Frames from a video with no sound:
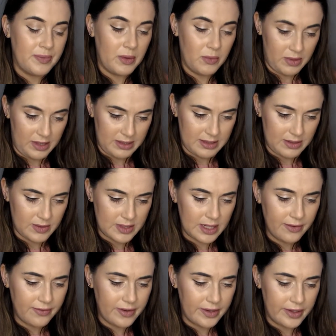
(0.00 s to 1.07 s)
Well, that sounds
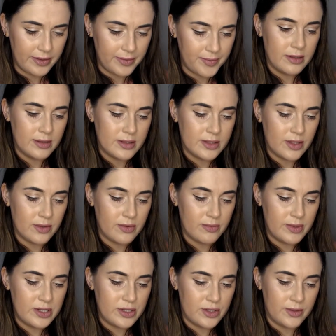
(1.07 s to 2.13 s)
lovely. So the
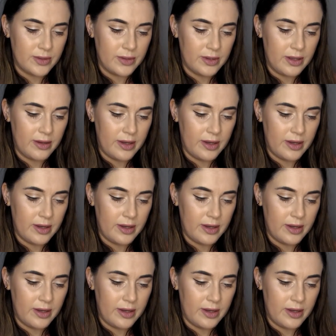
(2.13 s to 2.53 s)
ritual,